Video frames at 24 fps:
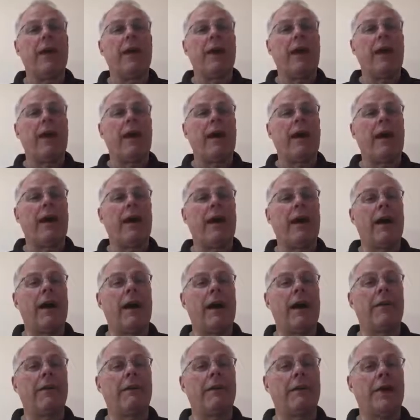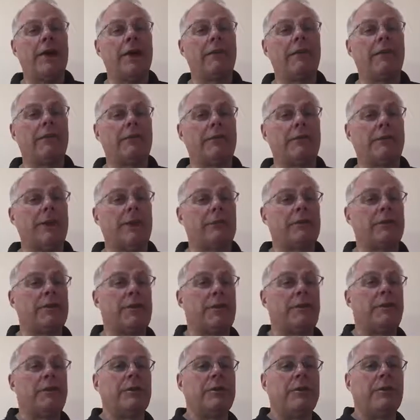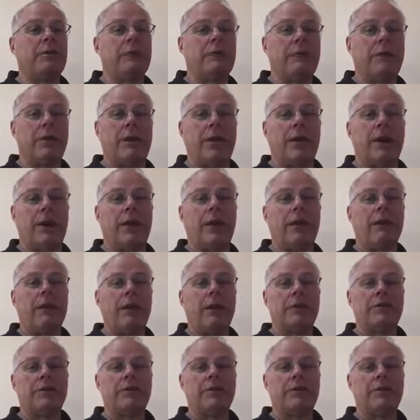and then took the next step in his career